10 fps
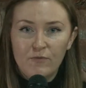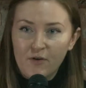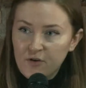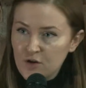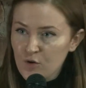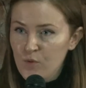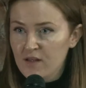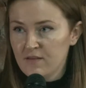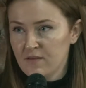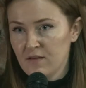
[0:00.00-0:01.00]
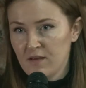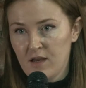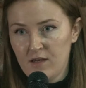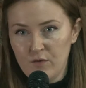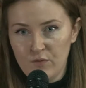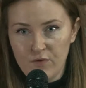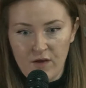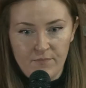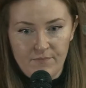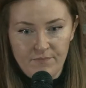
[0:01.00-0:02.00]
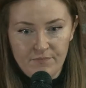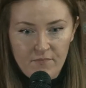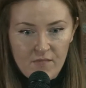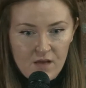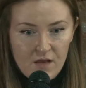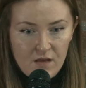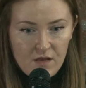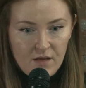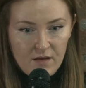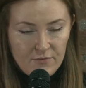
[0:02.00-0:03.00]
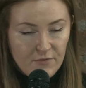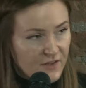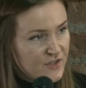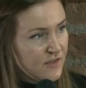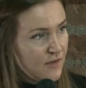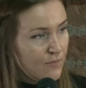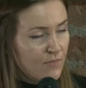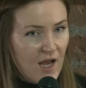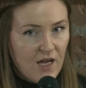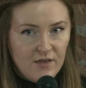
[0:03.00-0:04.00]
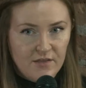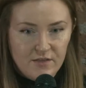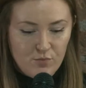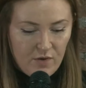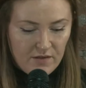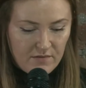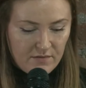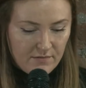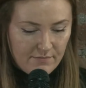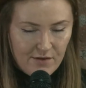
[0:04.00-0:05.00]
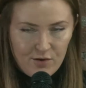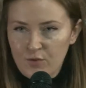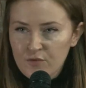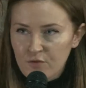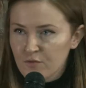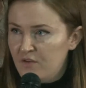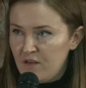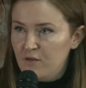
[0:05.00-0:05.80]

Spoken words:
flirting with kind of fascism and with, sort of